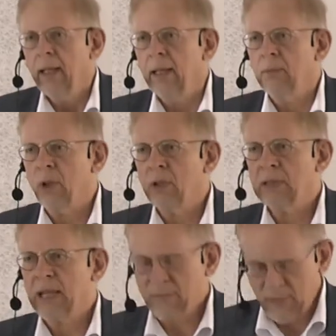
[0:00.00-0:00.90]
It was
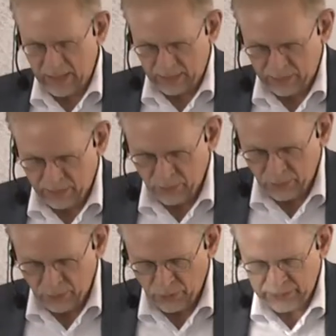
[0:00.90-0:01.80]
Karl Marx
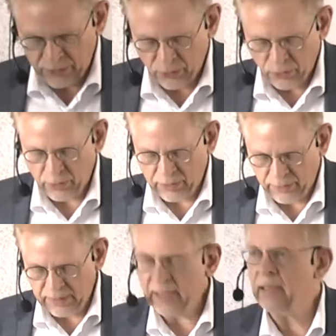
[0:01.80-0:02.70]
who restored
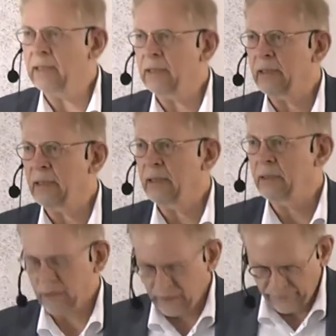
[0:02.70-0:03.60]
the dignity
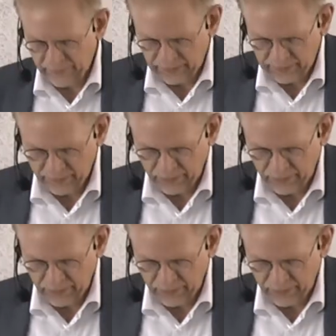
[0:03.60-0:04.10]
of these